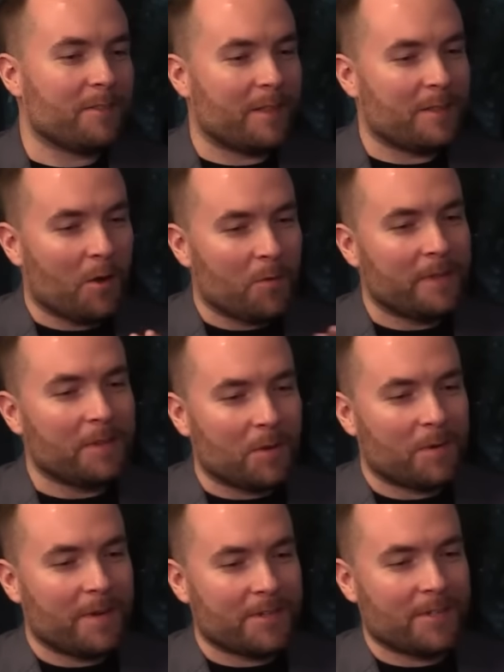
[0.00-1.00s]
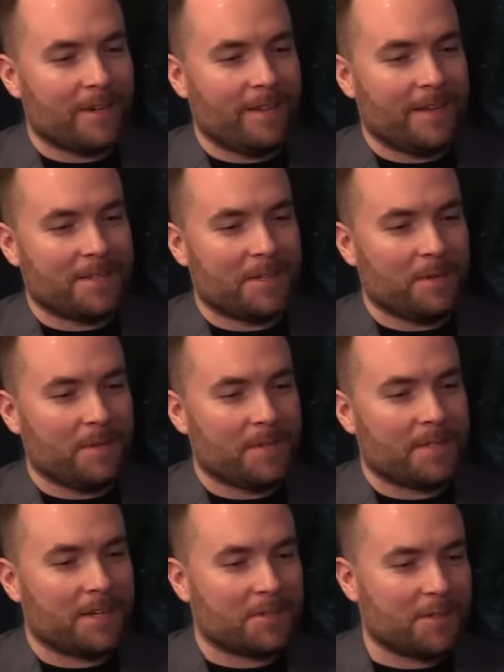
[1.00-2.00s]
The only lore question I'll ask you, and
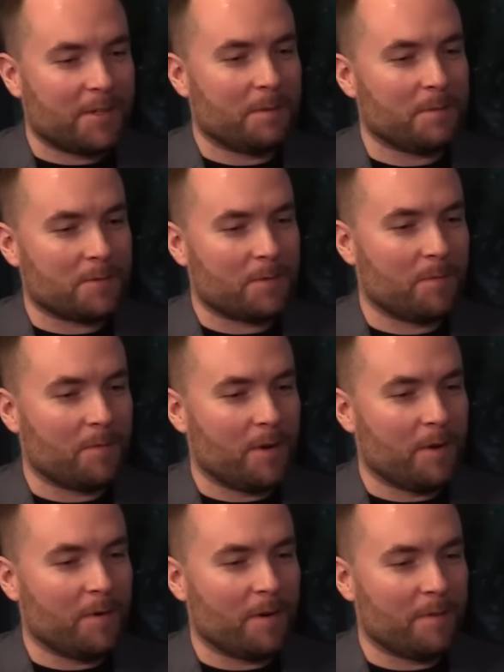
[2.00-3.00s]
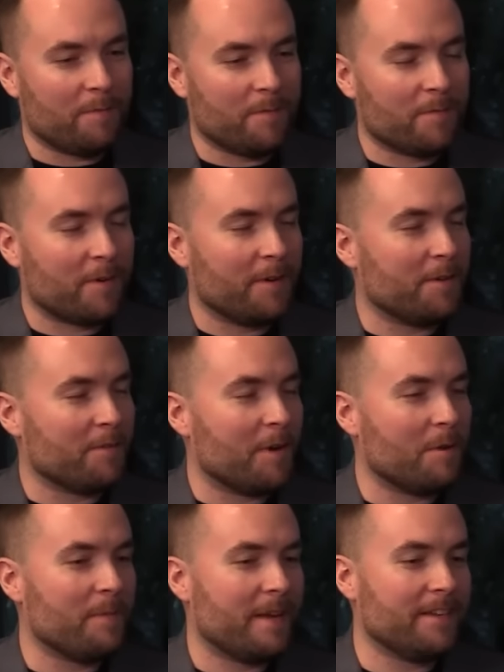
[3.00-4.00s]
this actually comes from Ro, our friend at
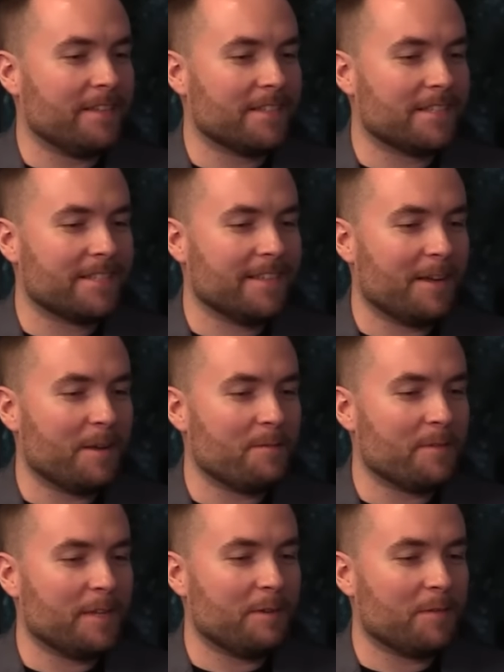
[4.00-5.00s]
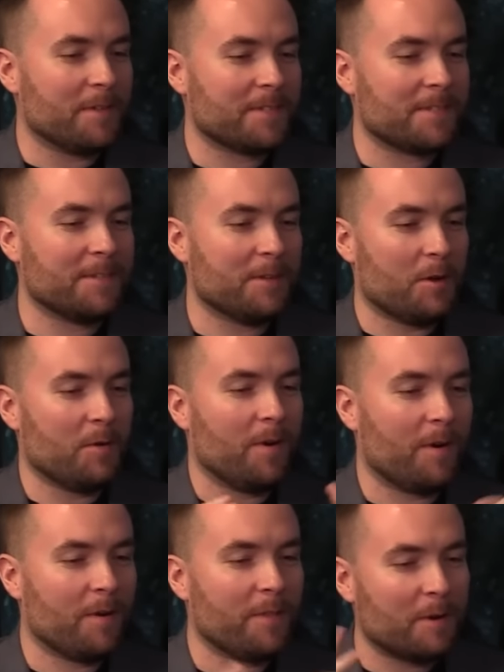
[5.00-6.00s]
Realm Maintenance, he wants to know,
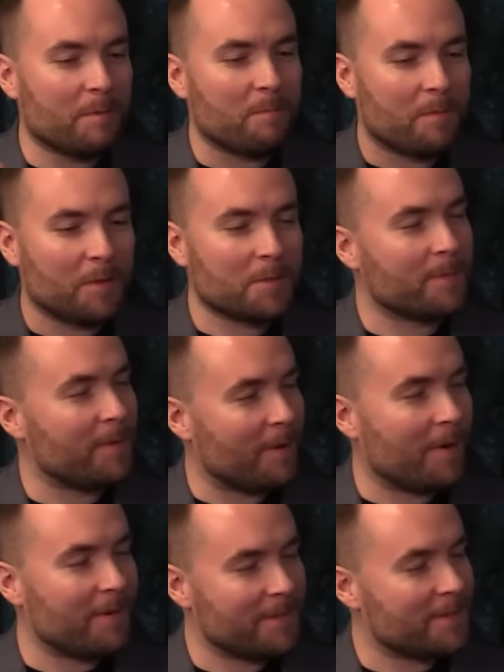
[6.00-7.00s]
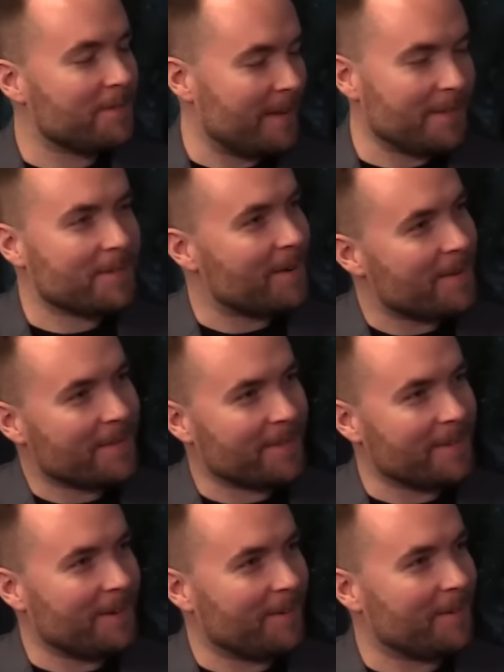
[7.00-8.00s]
are there multiple Hearts of
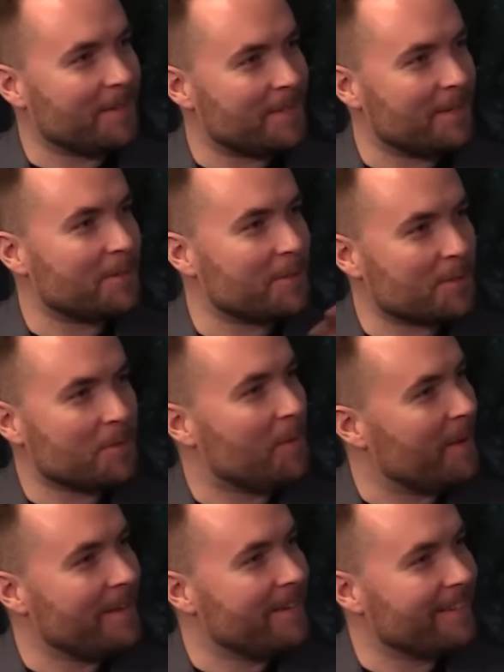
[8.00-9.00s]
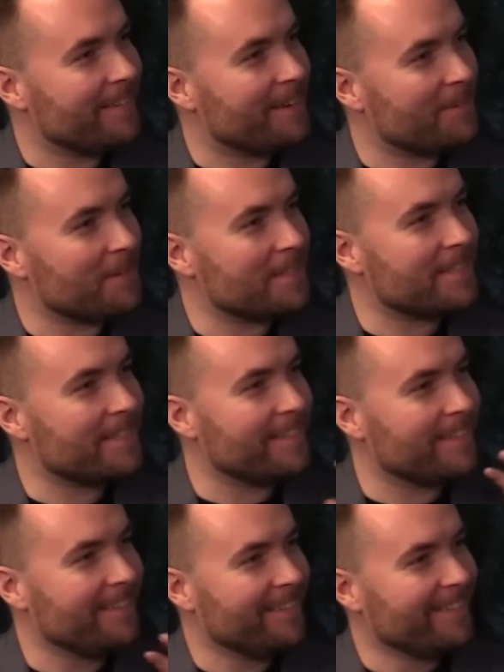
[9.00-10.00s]
Azeroth, or is there just one? Like, what's
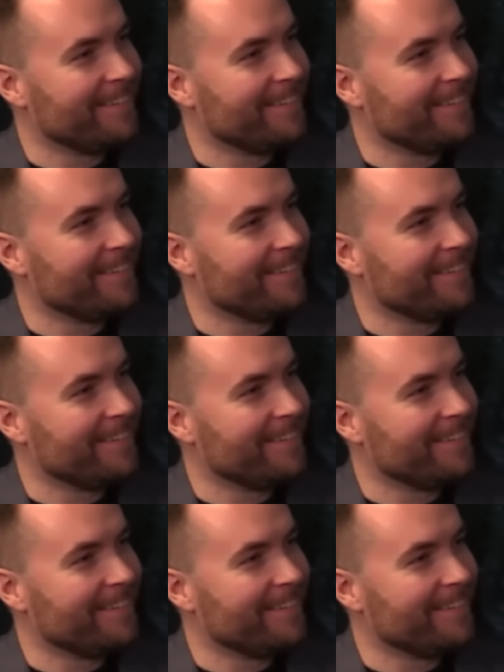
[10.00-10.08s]
the...